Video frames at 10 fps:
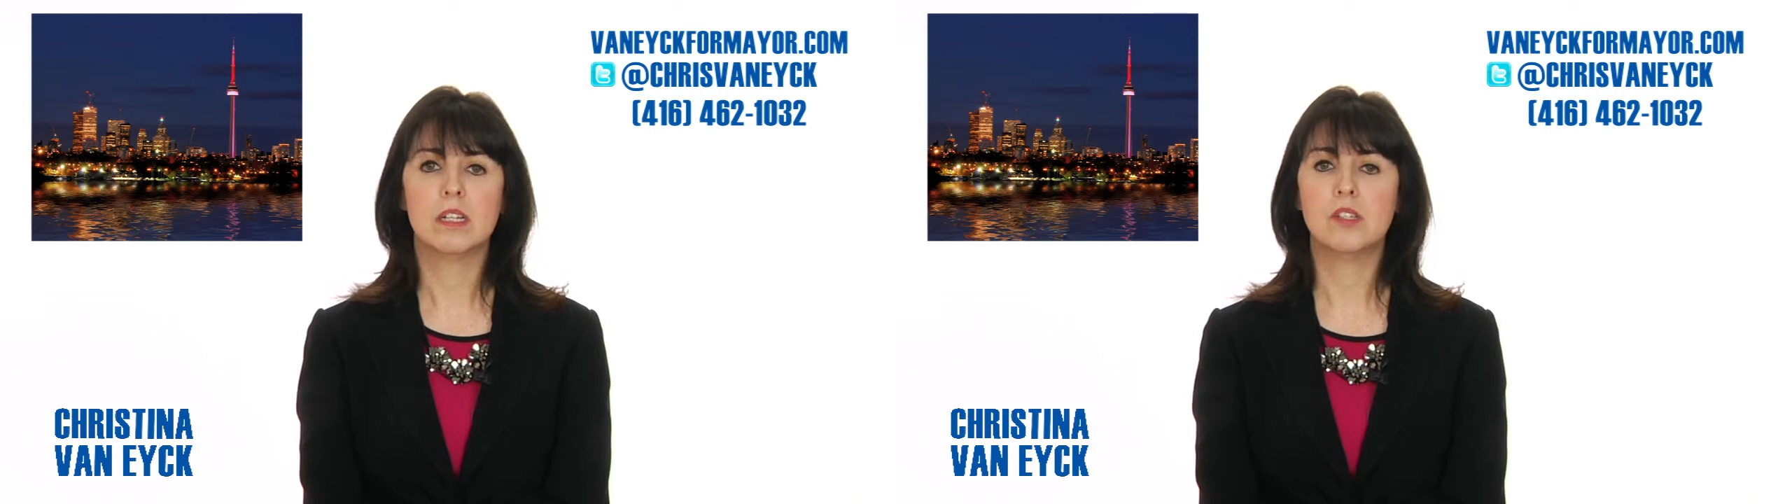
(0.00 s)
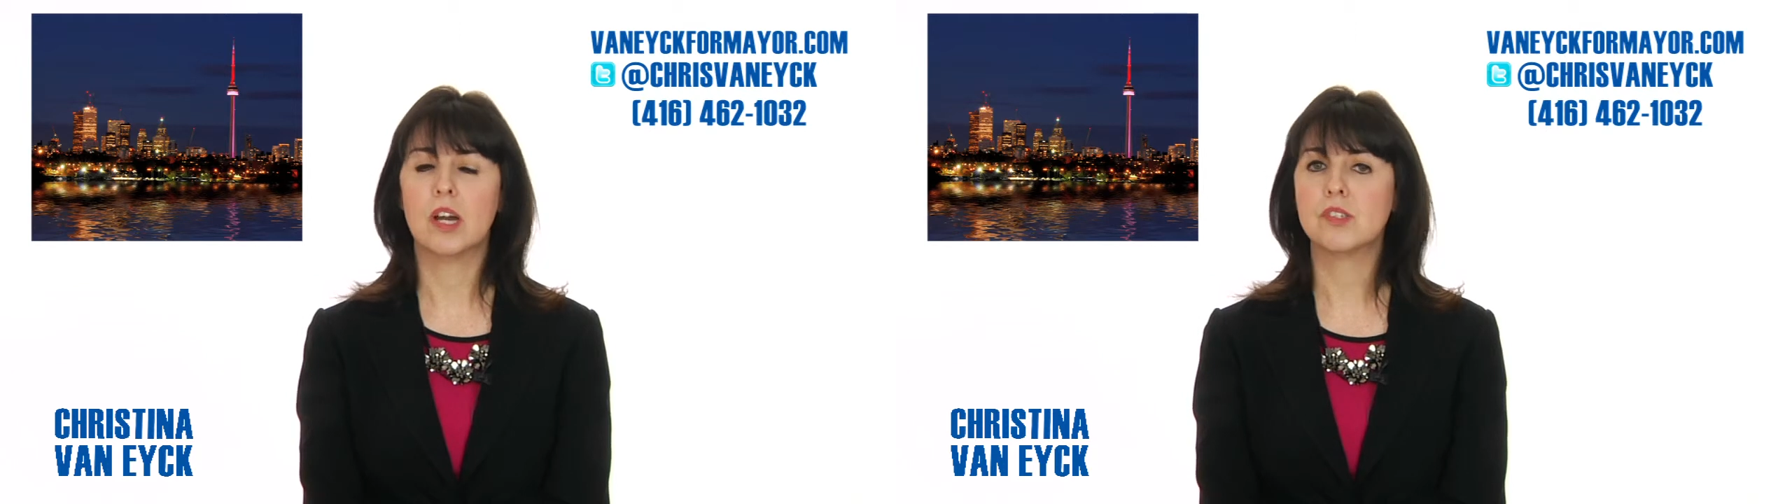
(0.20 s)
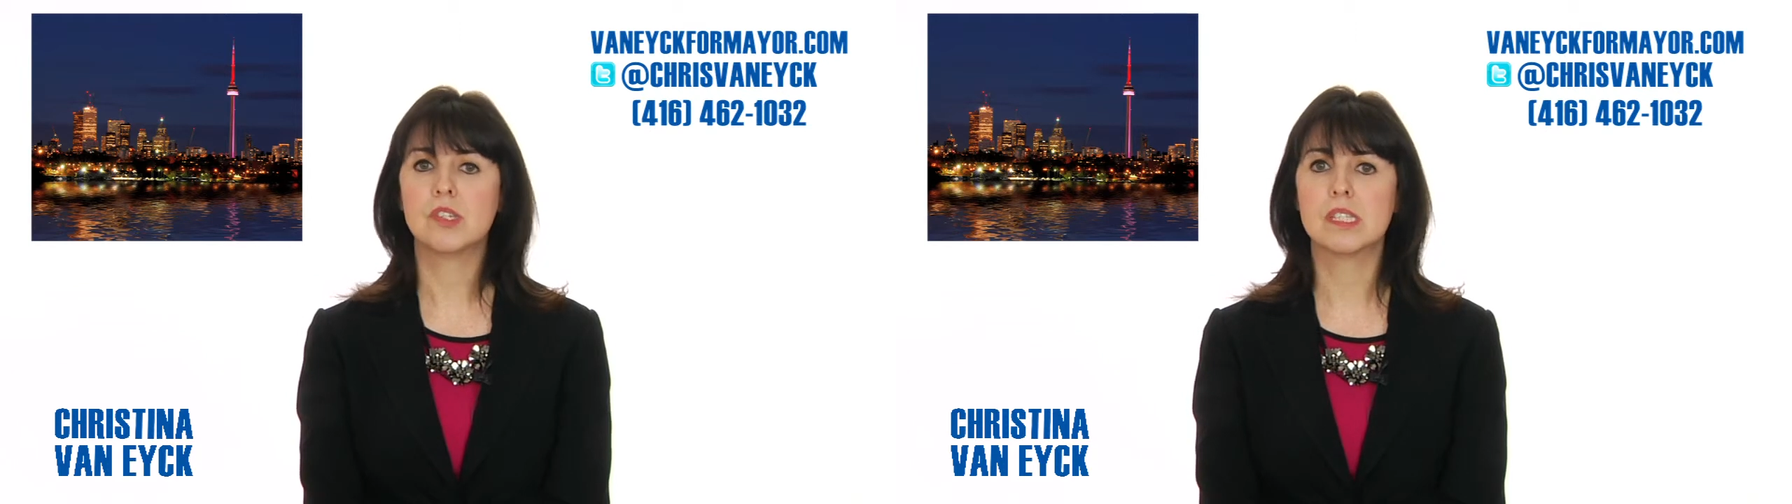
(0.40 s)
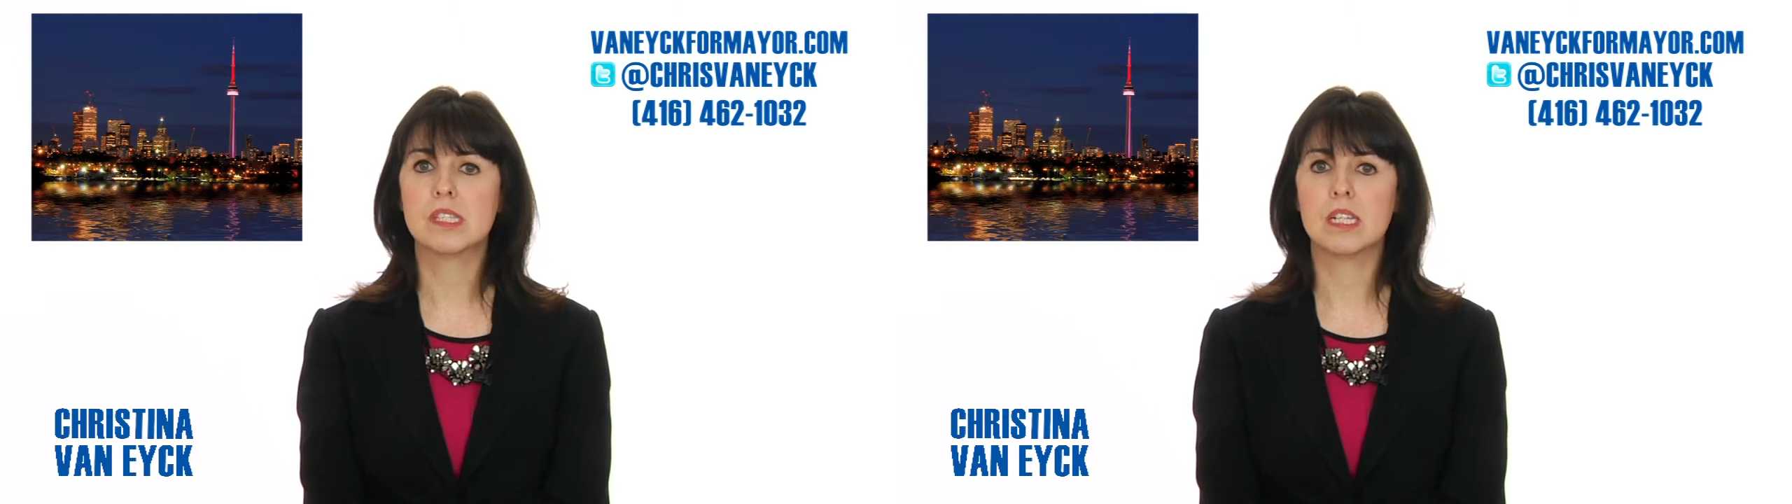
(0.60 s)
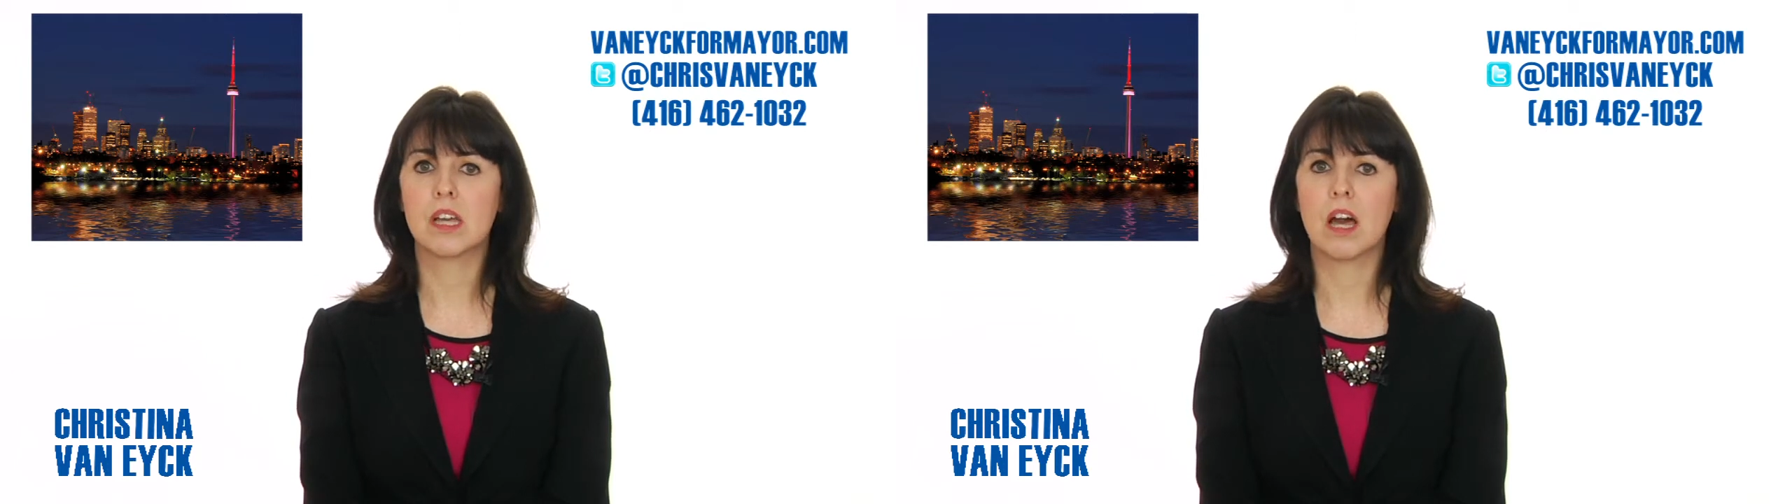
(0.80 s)
Not just the
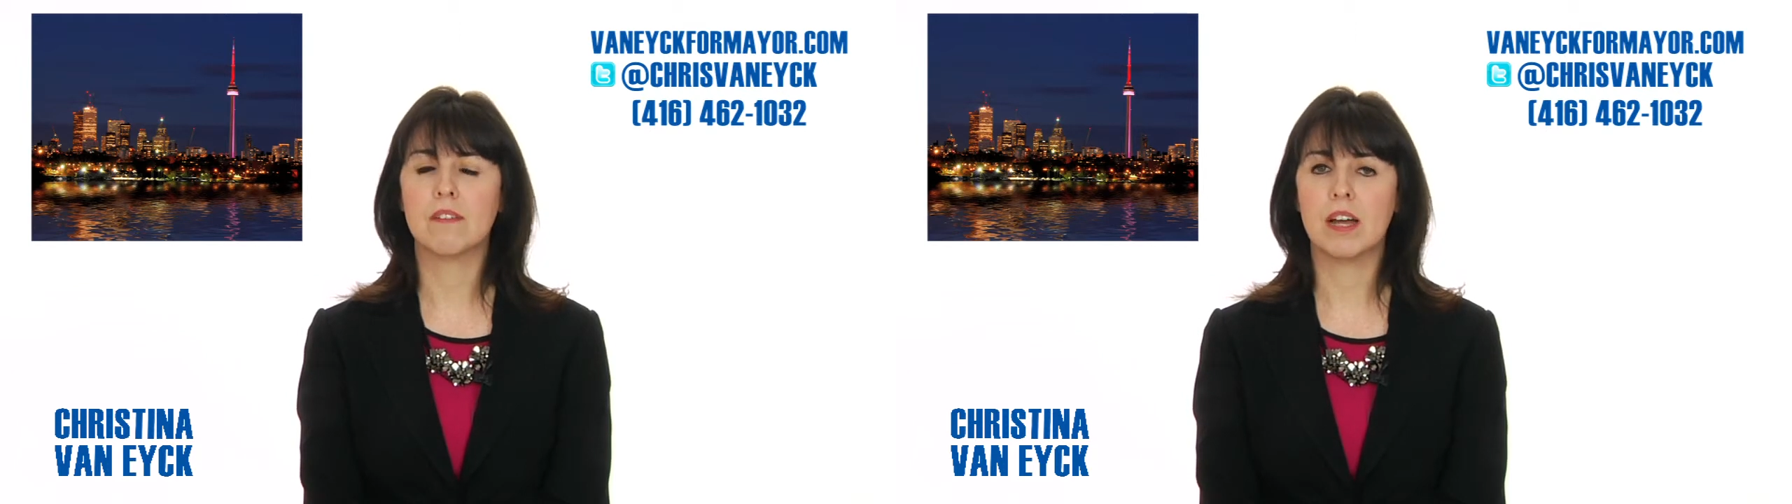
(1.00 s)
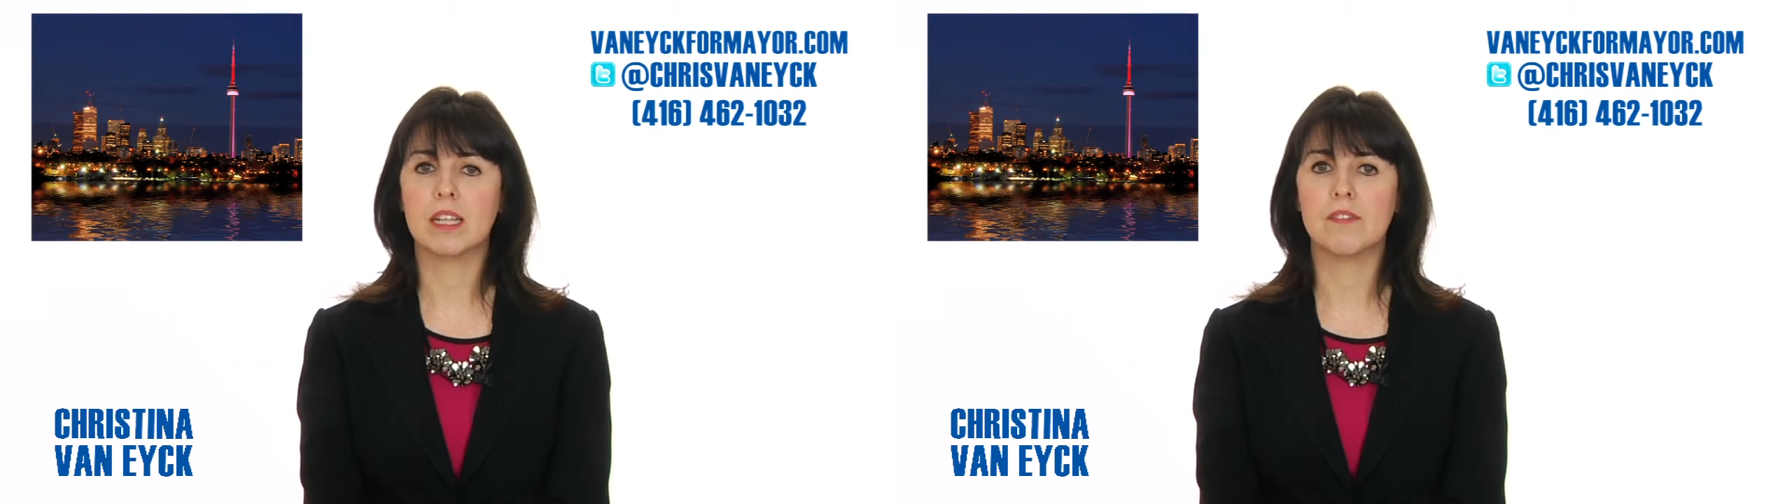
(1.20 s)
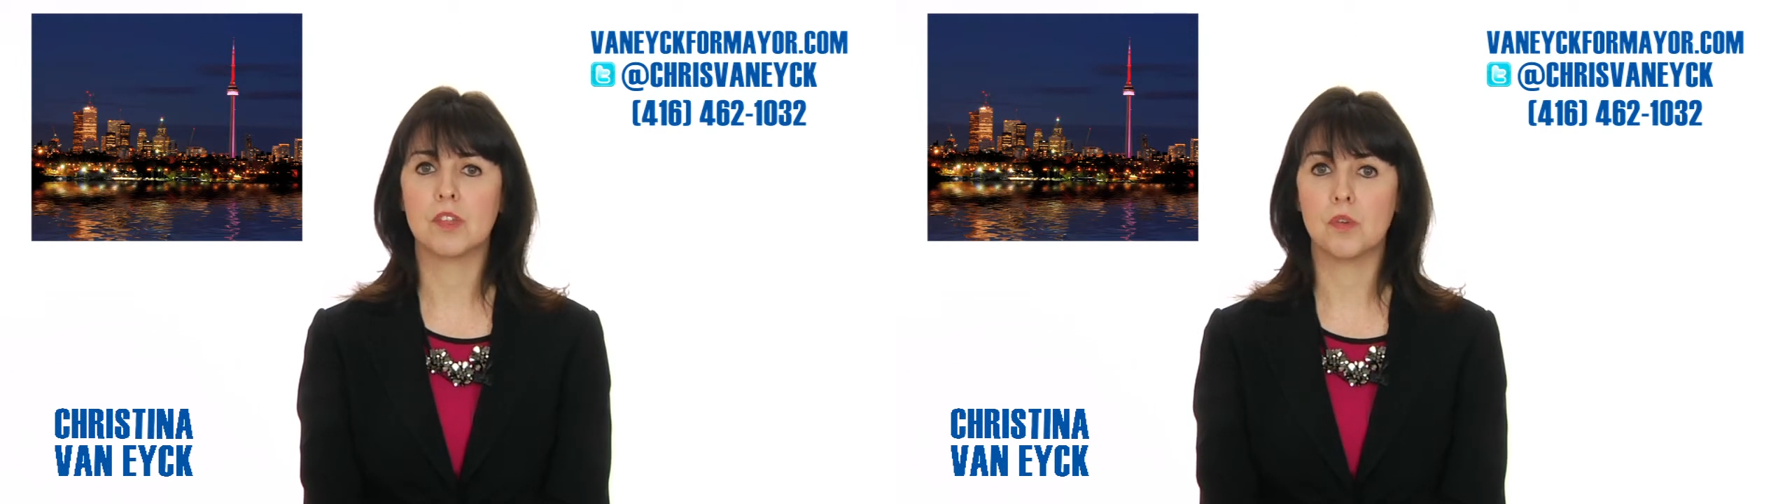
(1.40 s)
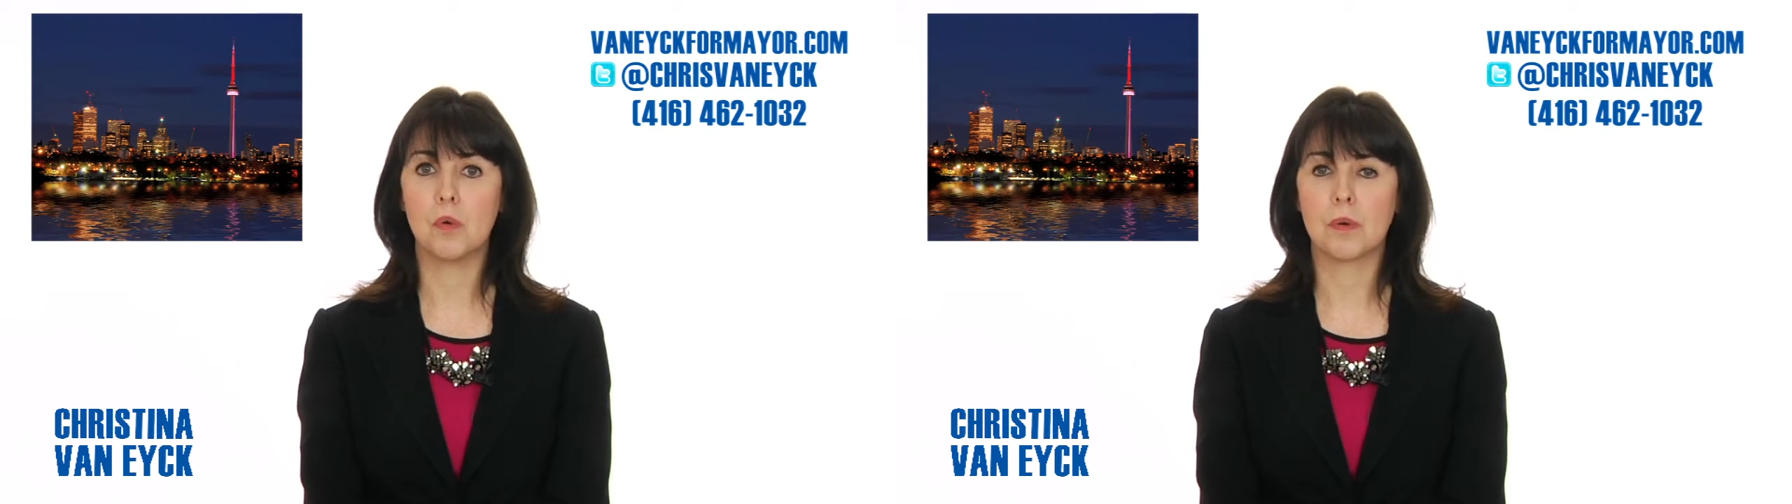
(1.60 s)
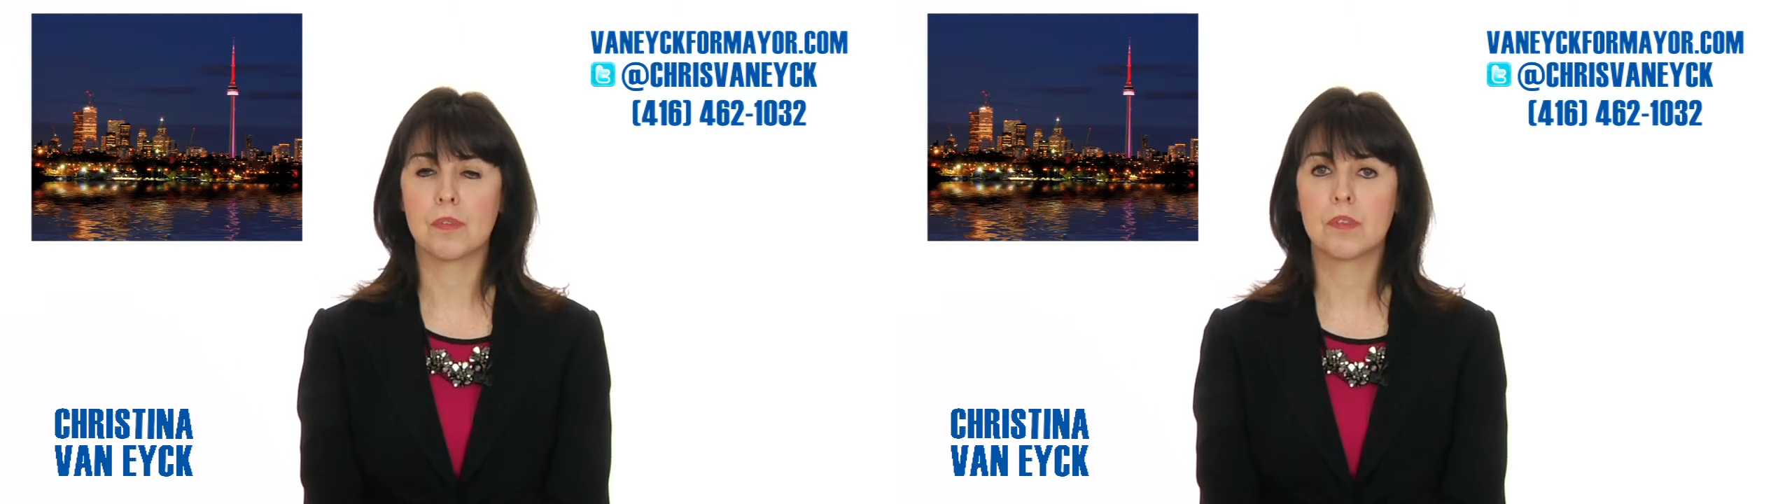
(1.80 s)
Silicon Valley of the
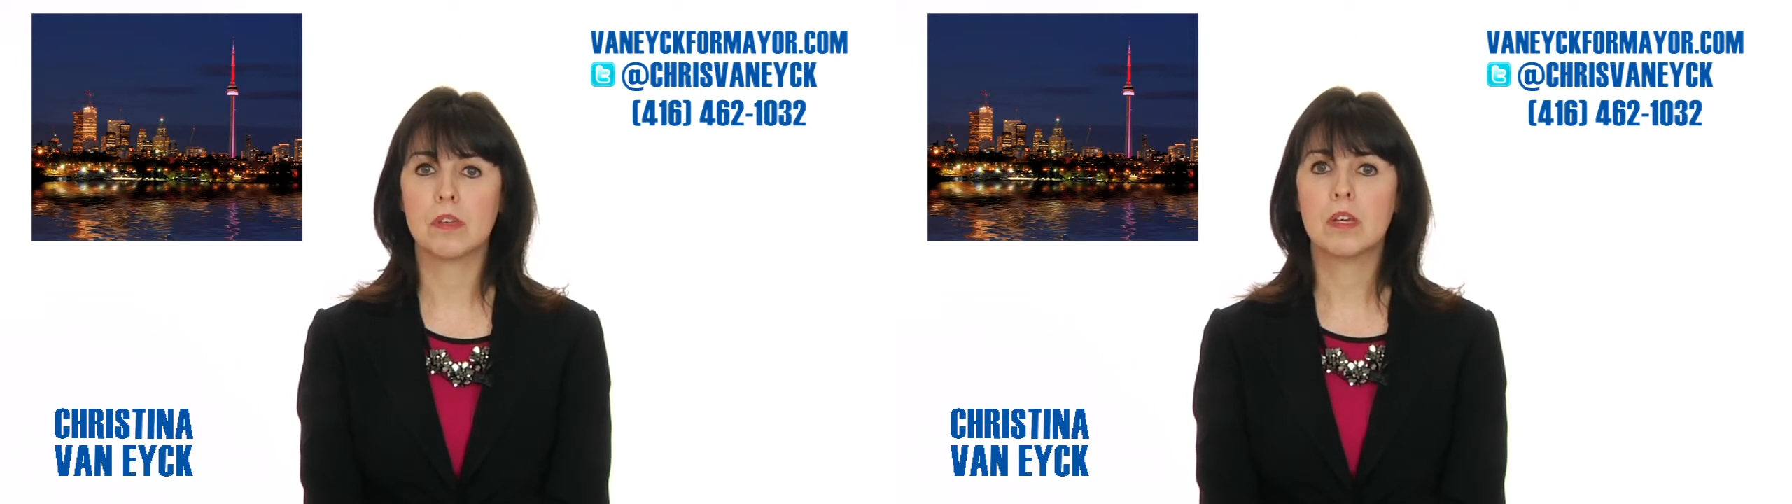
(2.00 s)
North,